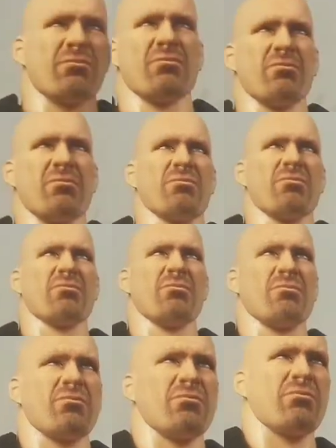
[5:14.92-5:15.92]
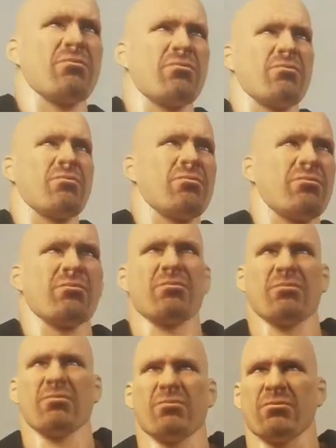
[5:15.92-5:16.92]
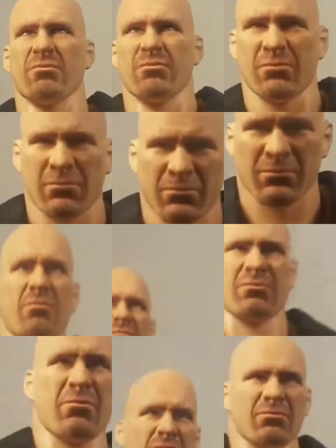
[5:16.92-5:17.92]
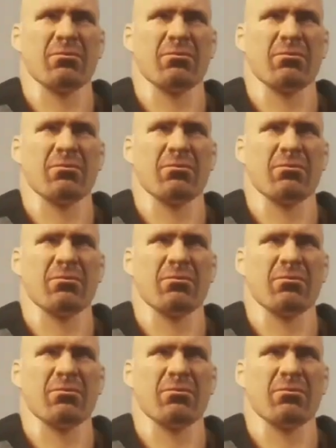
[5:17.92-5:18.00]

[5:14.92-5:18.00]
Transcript: got to give it to SH Figuarts. Um, their face